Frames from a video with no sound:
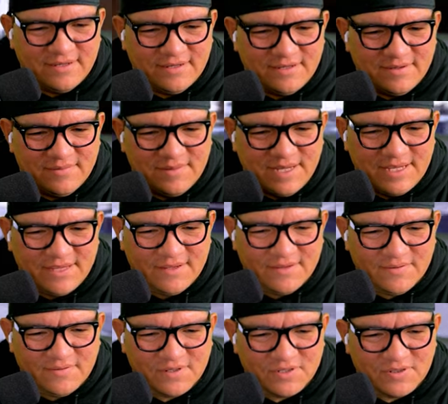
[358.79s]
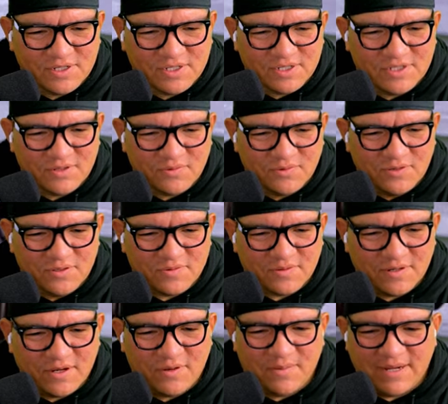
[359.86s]
Man, the restrictions, the rules were...
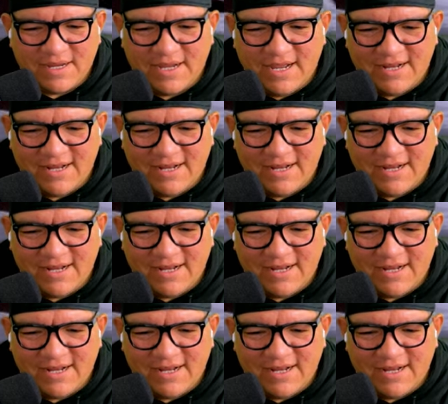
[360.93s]
Oh, my God.